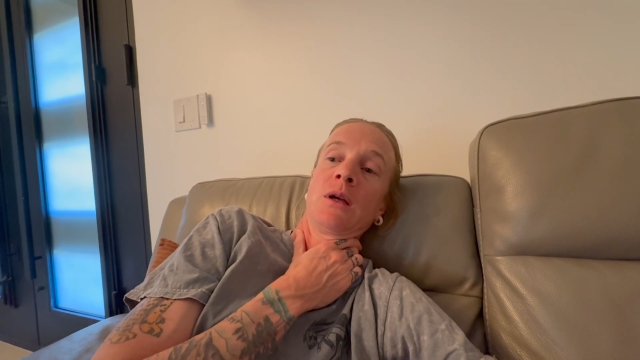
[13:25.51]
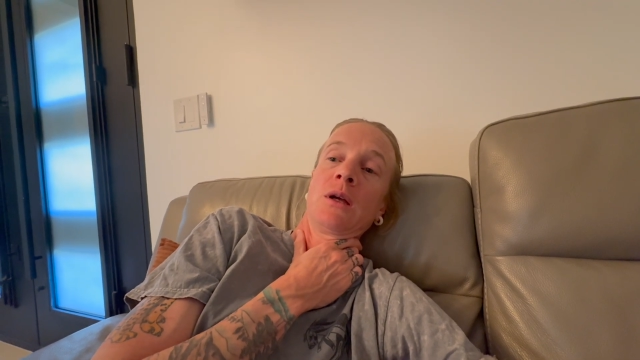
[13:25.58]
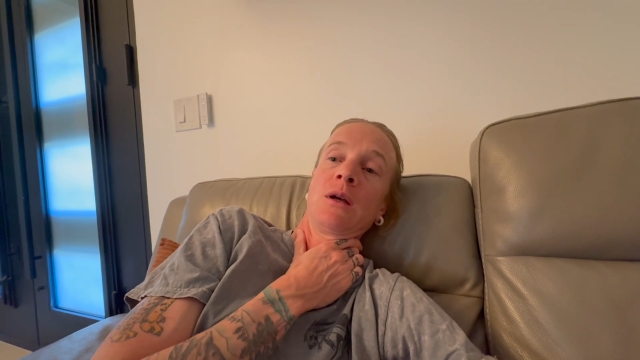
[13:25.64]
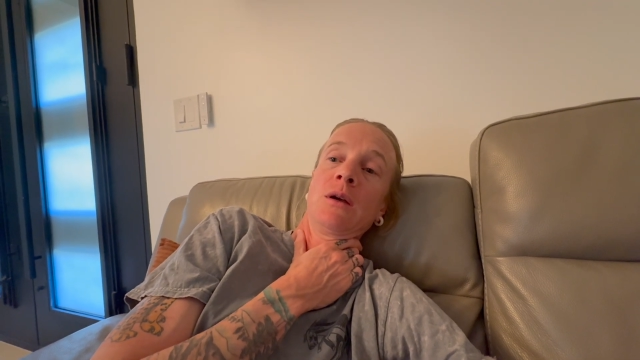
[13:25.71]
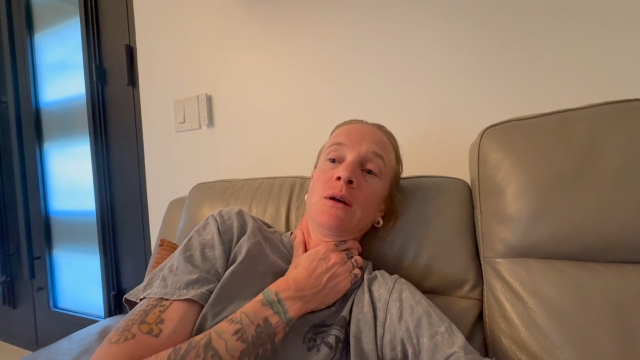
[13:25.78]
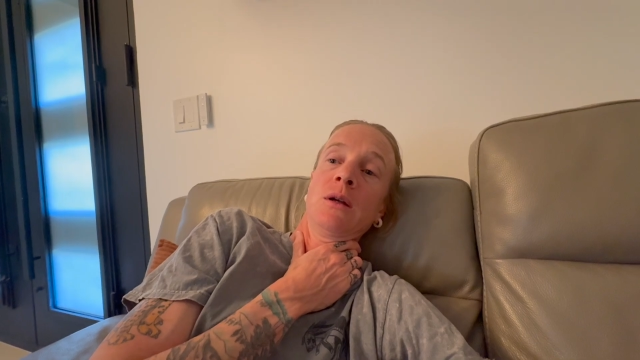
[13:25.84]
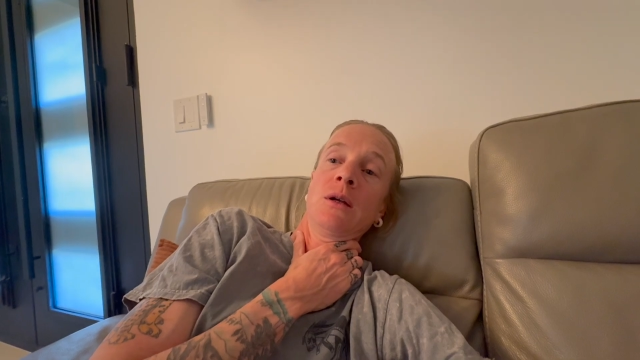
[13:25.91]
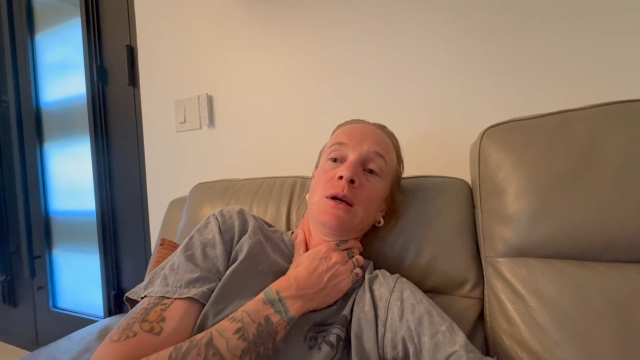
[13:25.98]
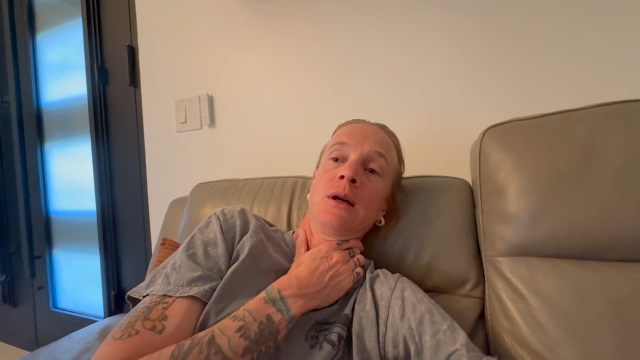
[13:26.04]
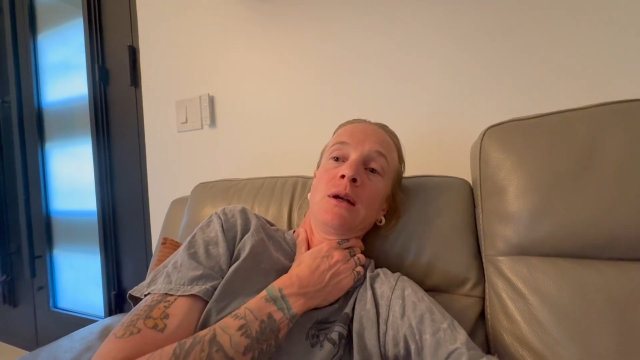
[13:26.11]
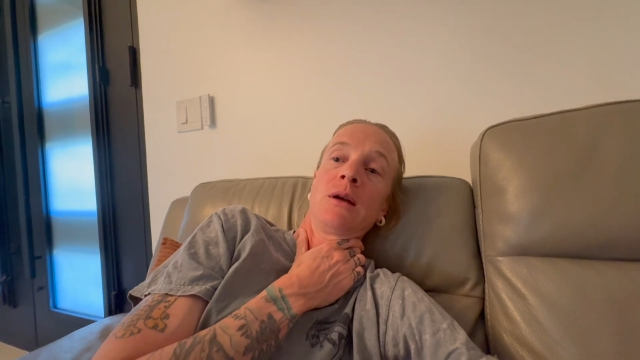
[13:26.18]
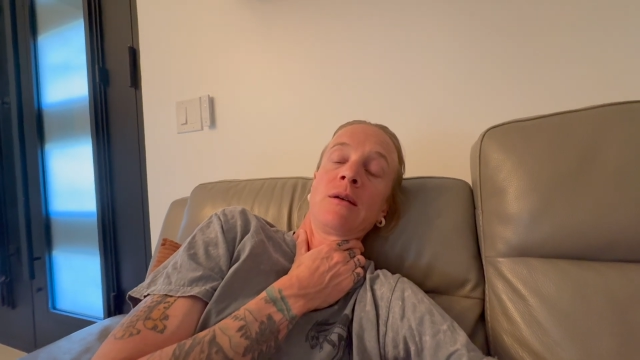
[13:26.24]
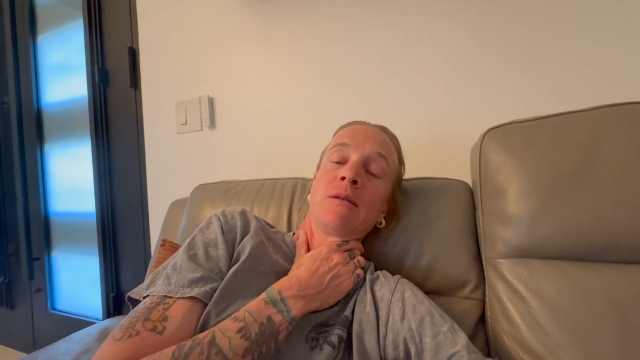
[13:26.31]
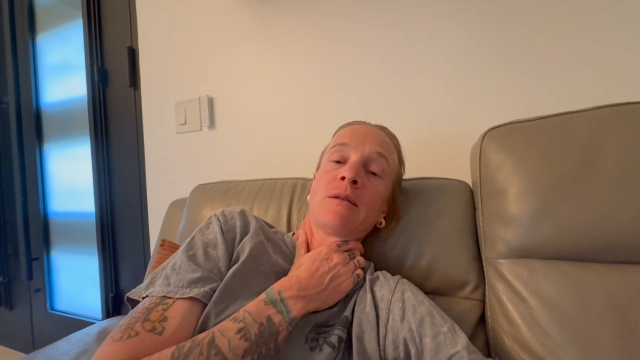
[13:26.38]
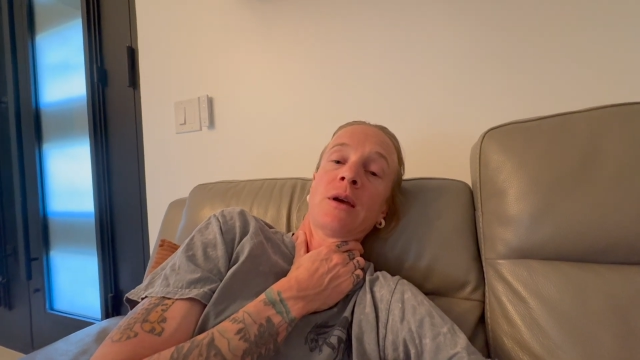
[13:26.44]
good and
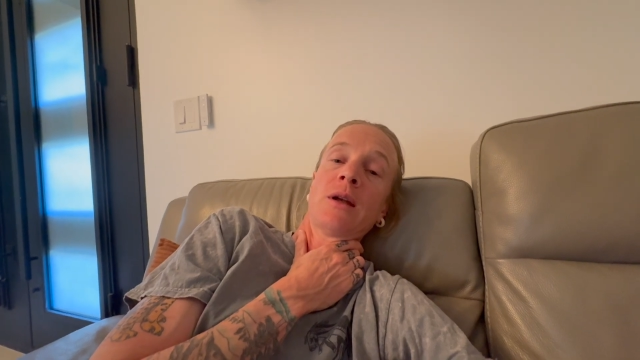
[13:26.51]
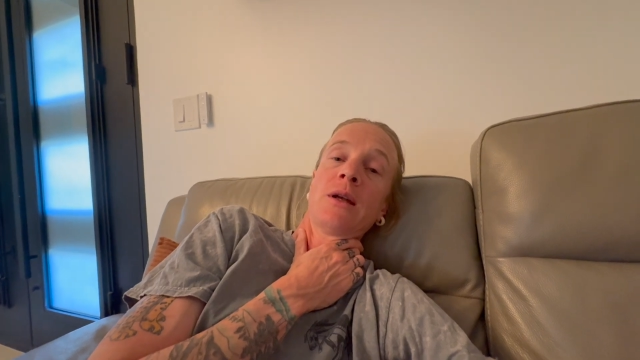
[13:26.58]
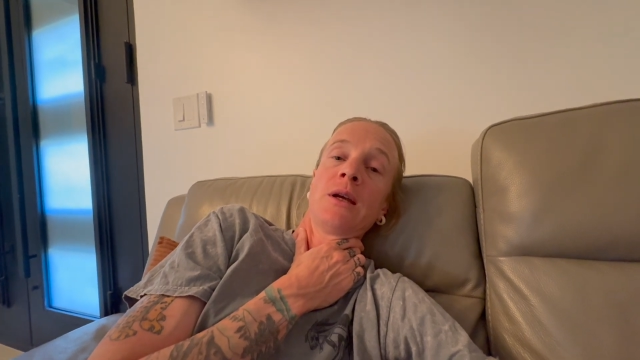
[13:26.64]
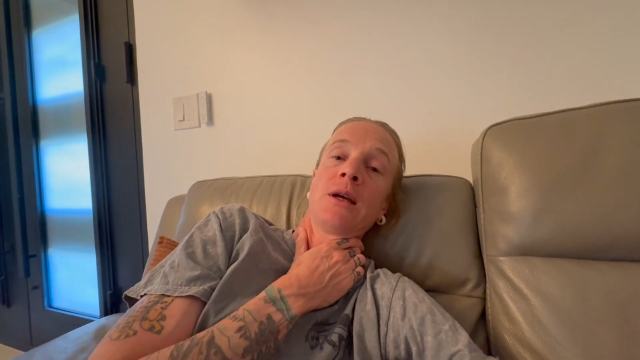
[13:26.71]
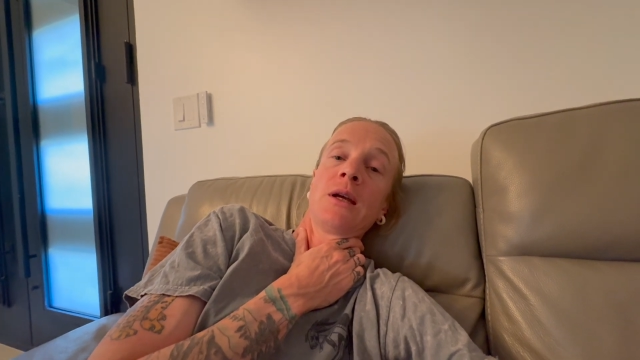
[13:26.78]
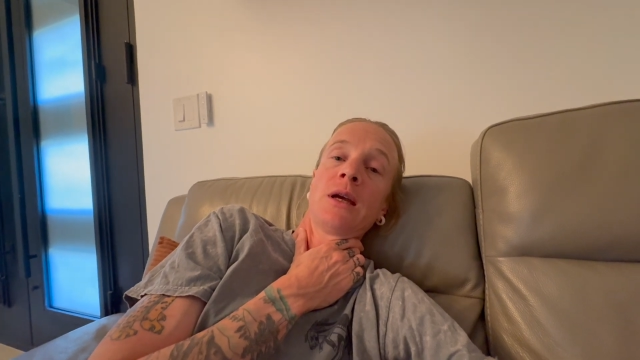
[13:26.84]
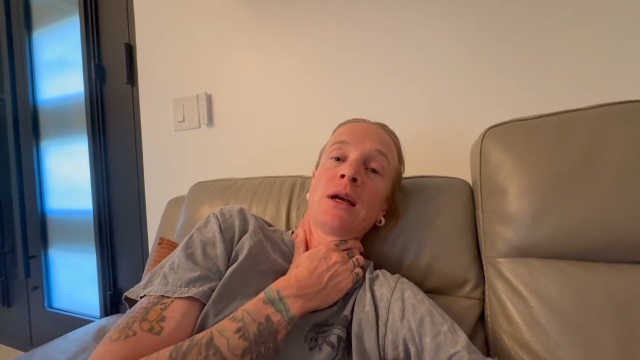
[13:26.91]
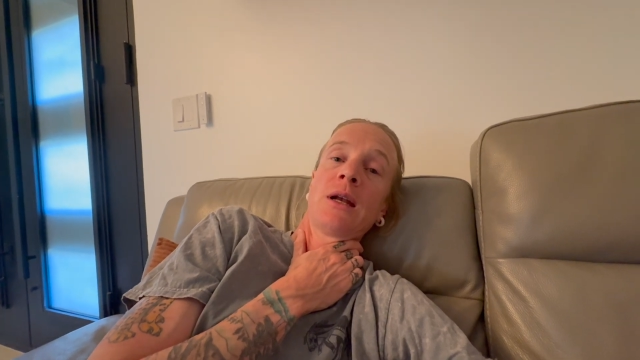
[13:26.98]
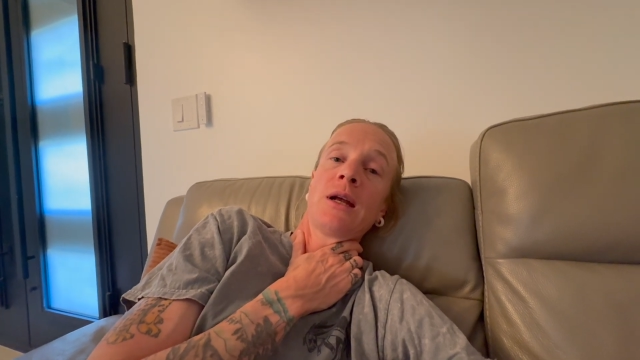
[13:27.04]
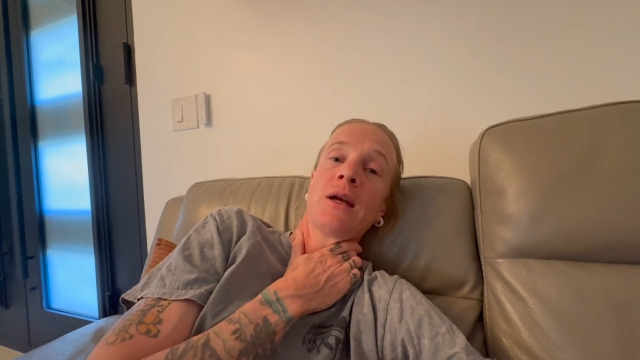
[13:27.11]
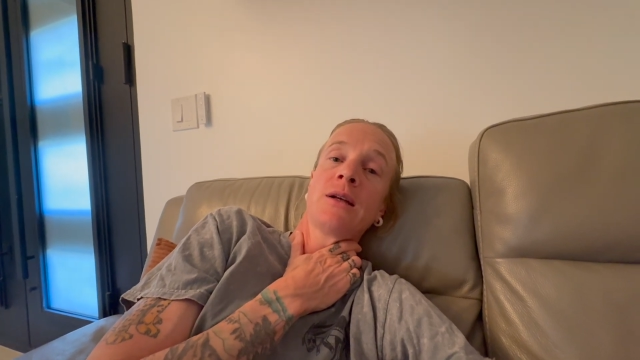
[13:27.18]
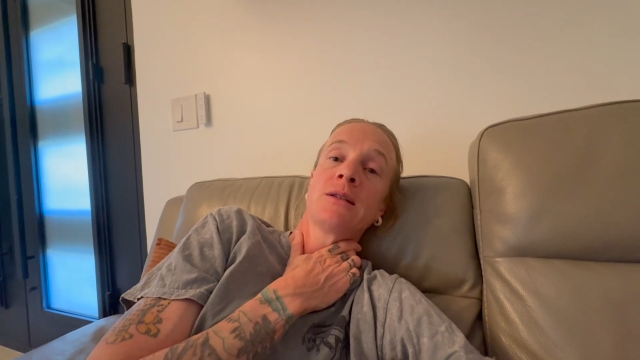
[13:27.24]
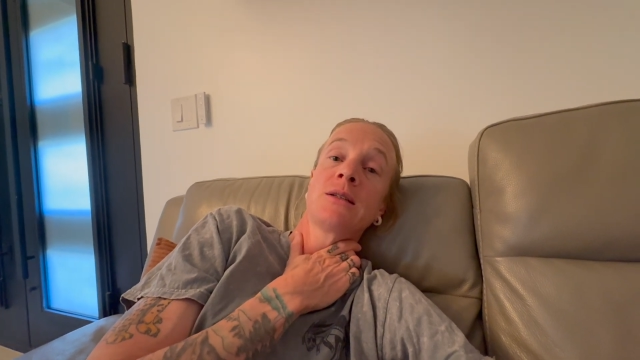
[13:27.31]
exciting, and I get to